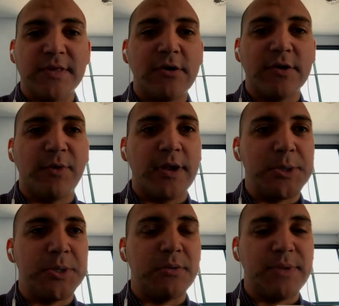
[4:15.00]
think that
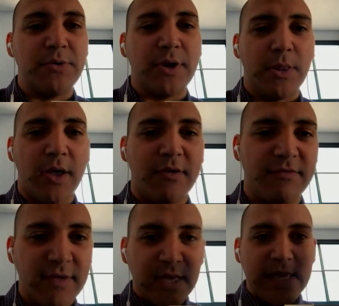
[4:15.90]
standards bodies shouldn't be doing
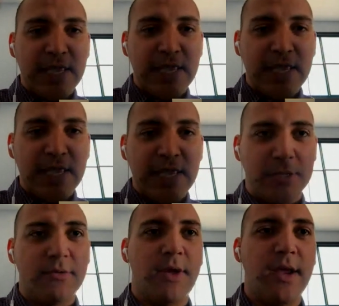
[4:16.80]
a lot of
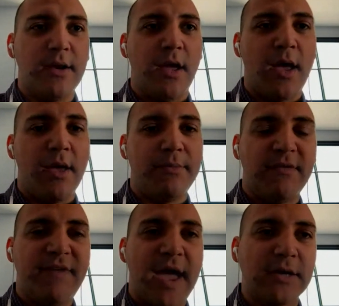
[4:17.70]
innovation, right?
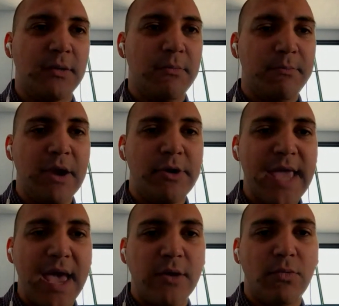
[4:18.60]
In fact,
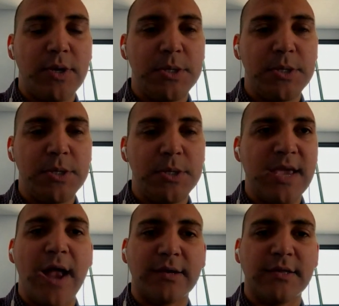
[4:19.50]
better yet, we
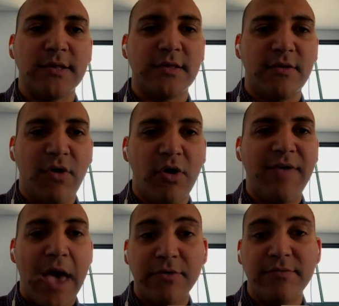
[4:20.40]
should take practices
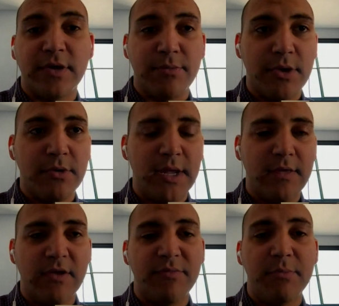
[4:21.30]
that evolve out of the
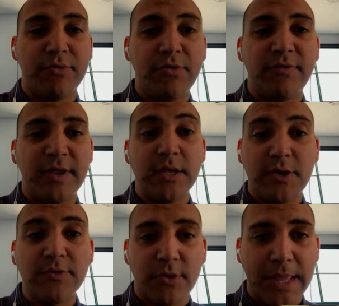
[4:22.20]
community that have been
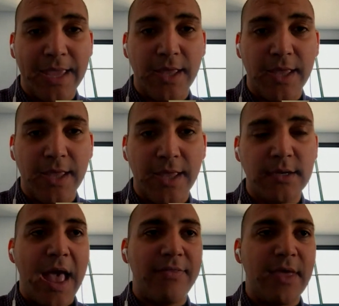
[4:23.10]
proven in
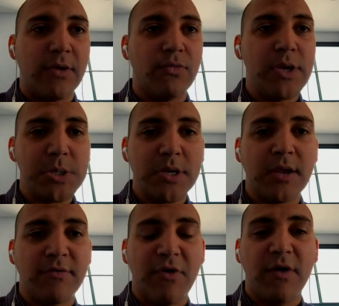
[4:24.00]
userland, and then
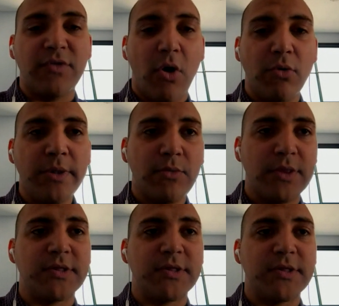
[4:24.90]
we should get involved
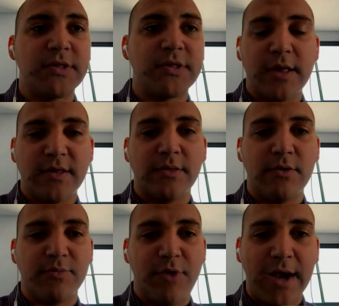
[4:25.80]
only when
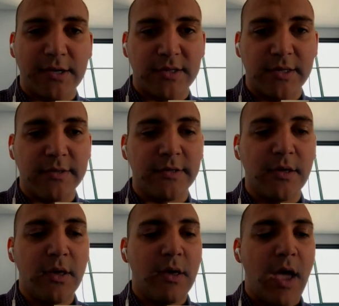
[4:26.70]
standardizing those
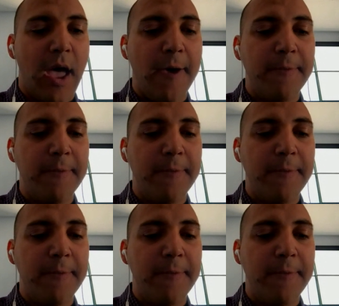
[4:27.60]
practices